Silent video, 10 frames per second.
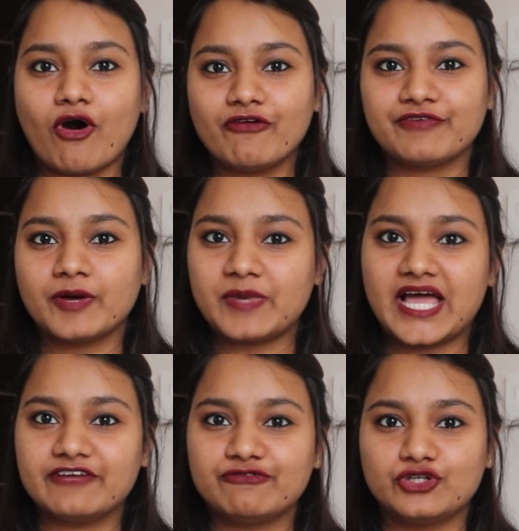of
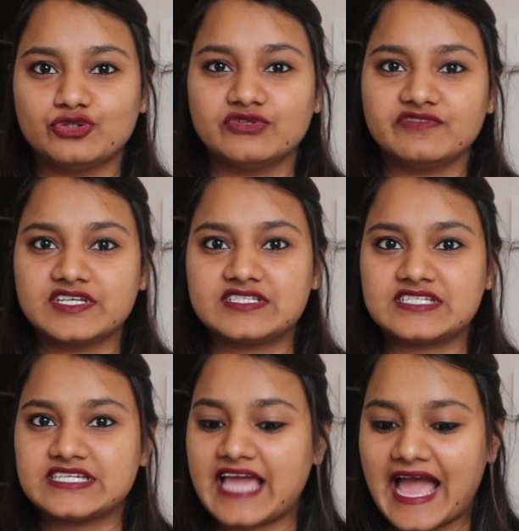applying for a
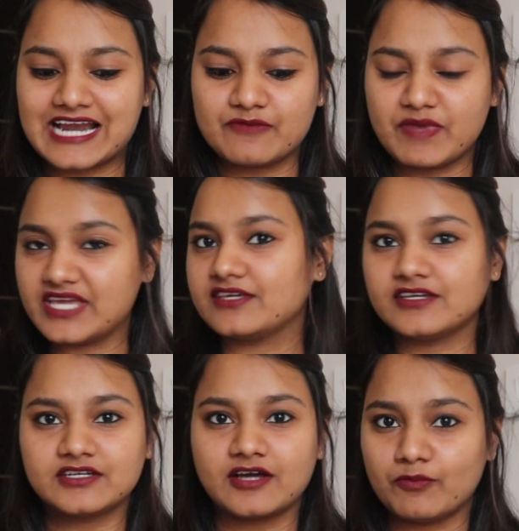university and making
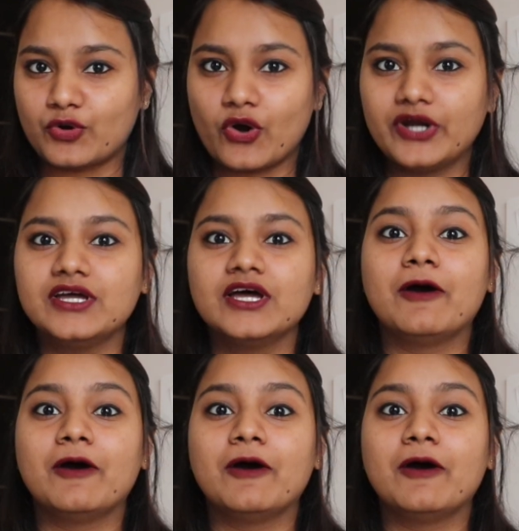it abroad,